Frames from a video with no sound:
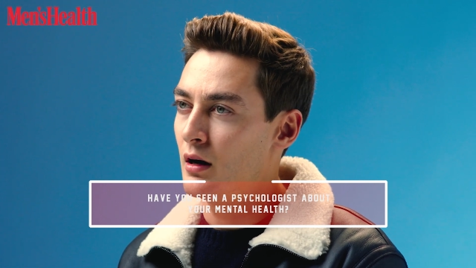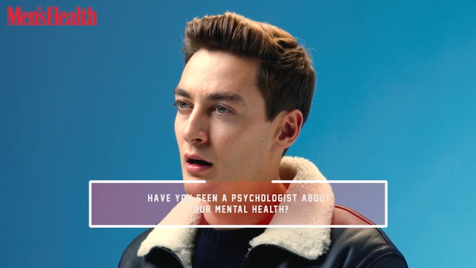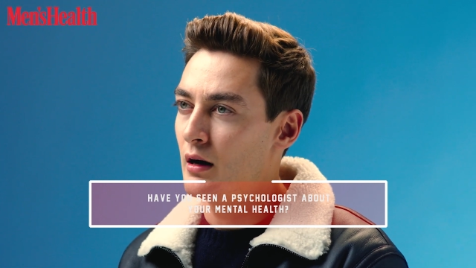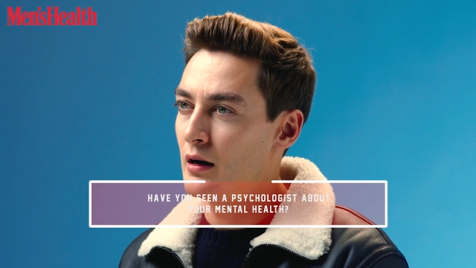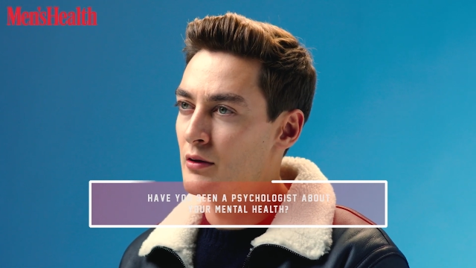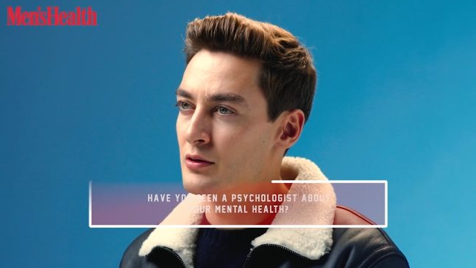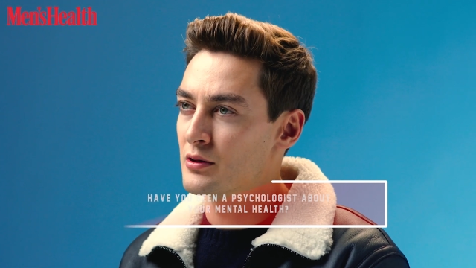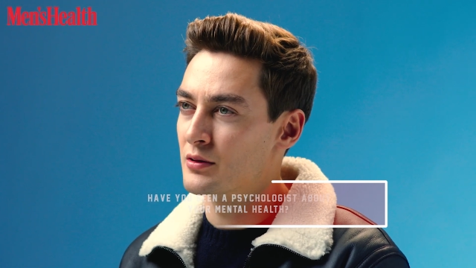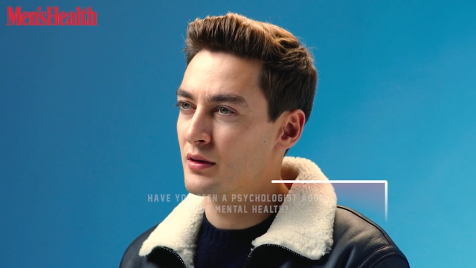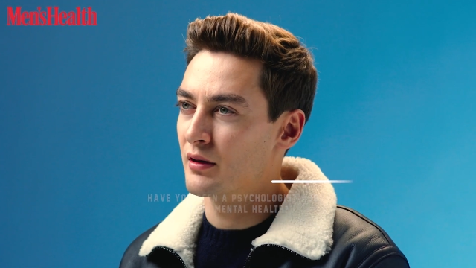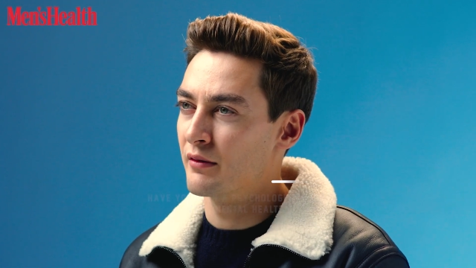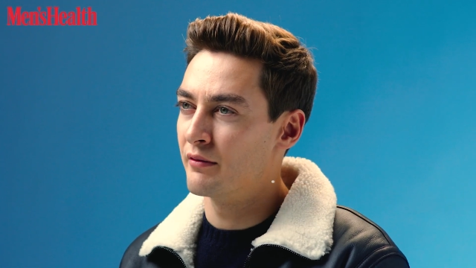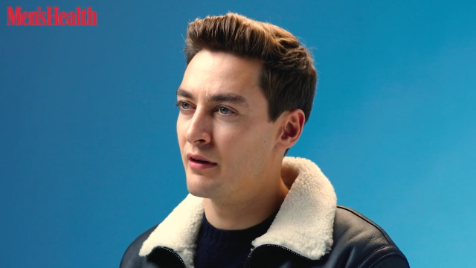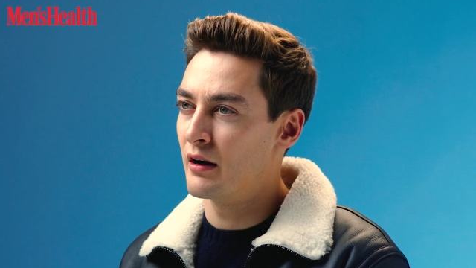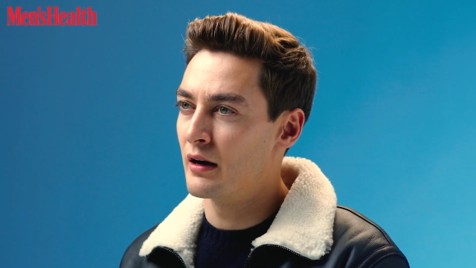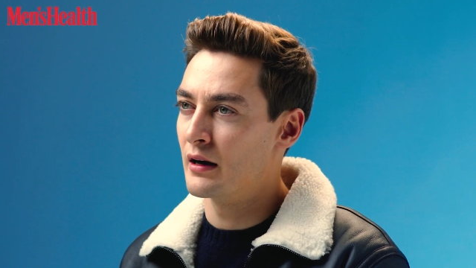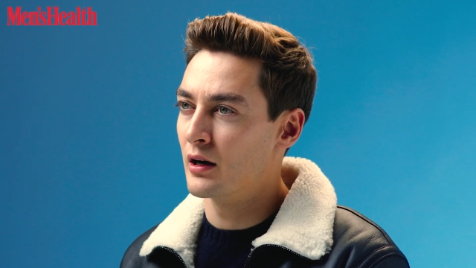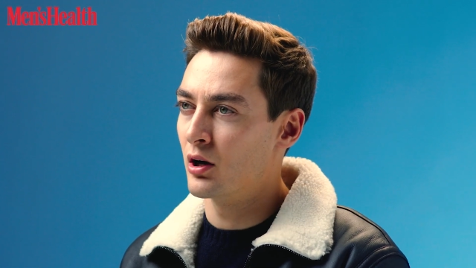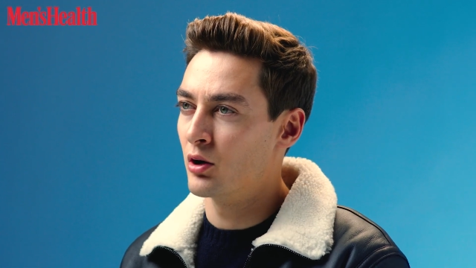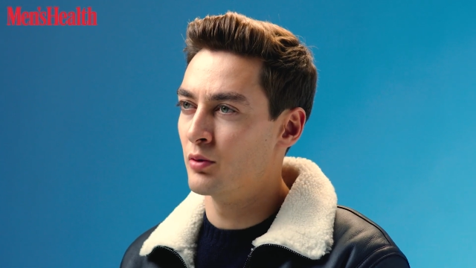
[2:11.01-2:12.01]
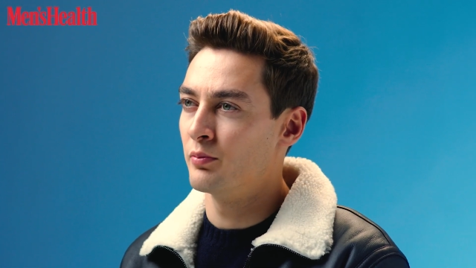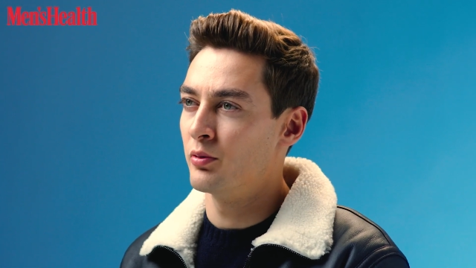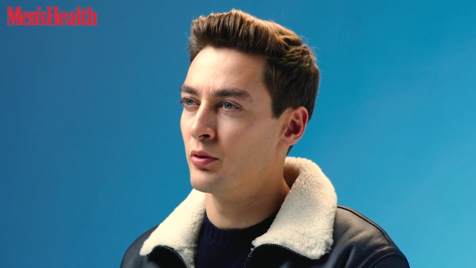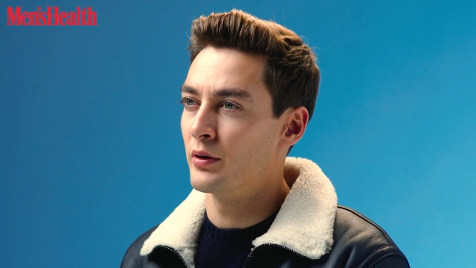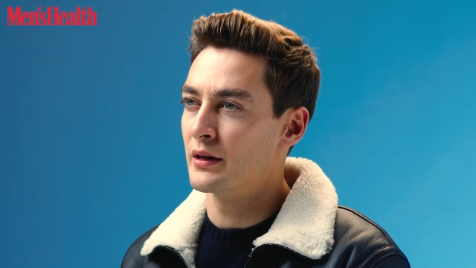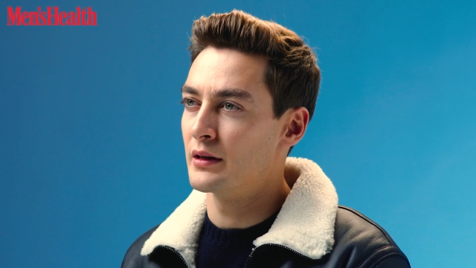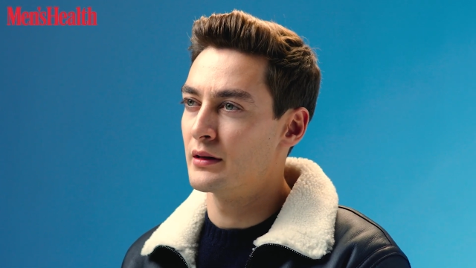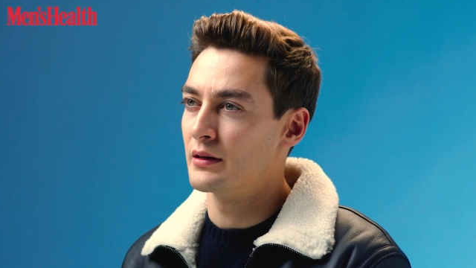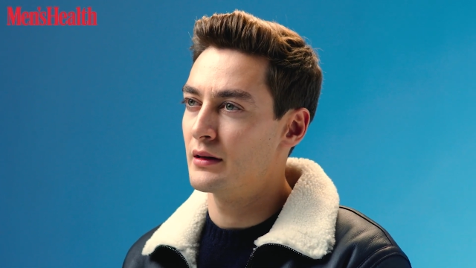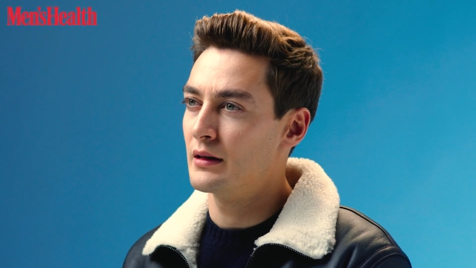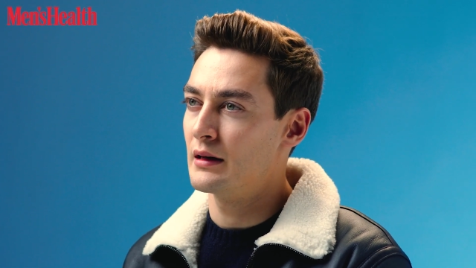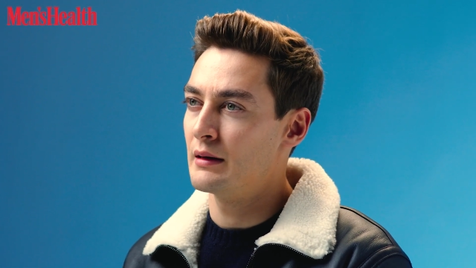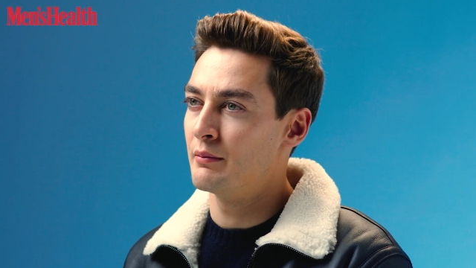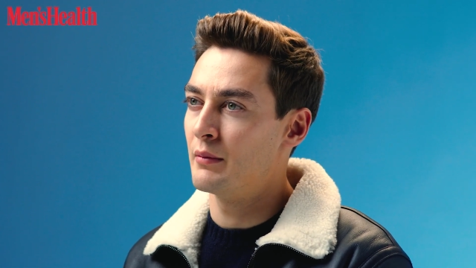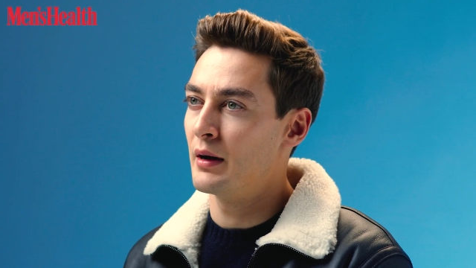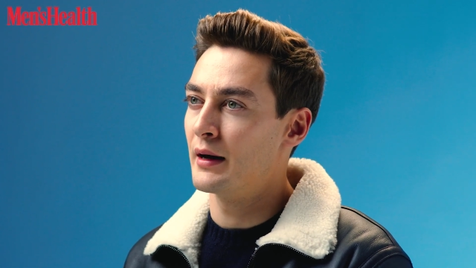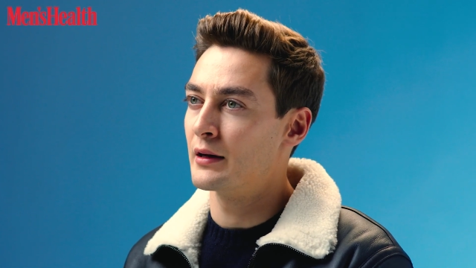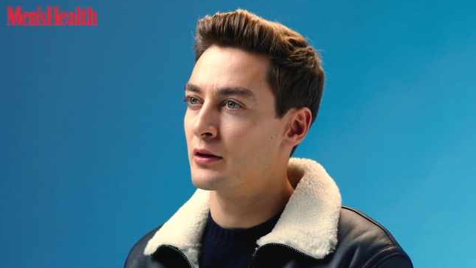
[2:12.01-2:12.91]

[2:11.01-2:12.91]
It was a very low point in my